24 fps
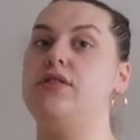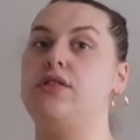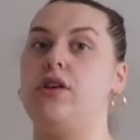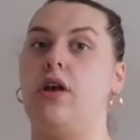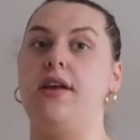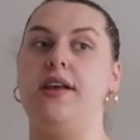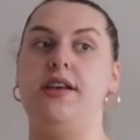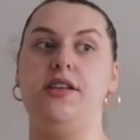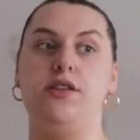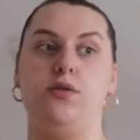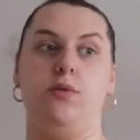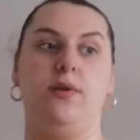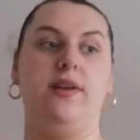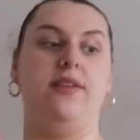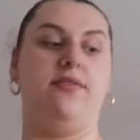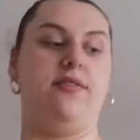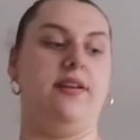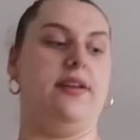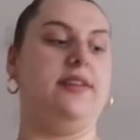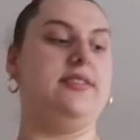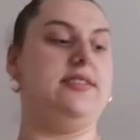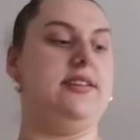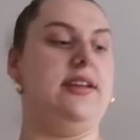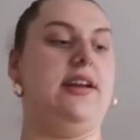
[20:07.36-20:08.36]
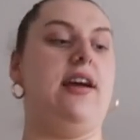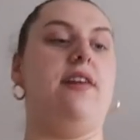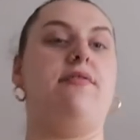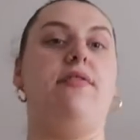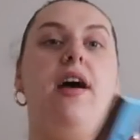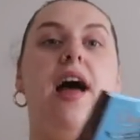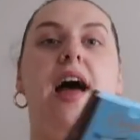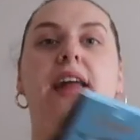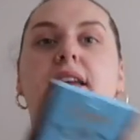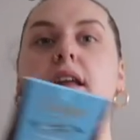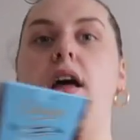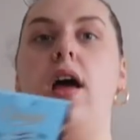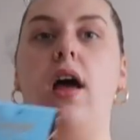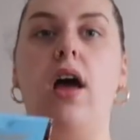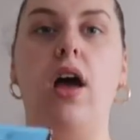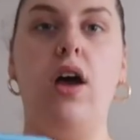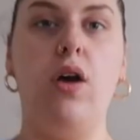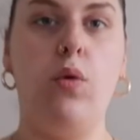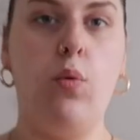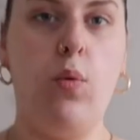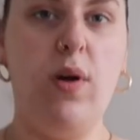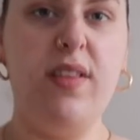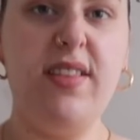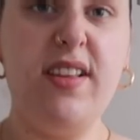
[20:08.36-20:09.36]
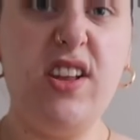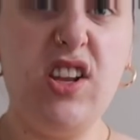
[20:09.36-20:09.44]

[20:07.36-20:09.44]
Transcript: salty sweet things together. And when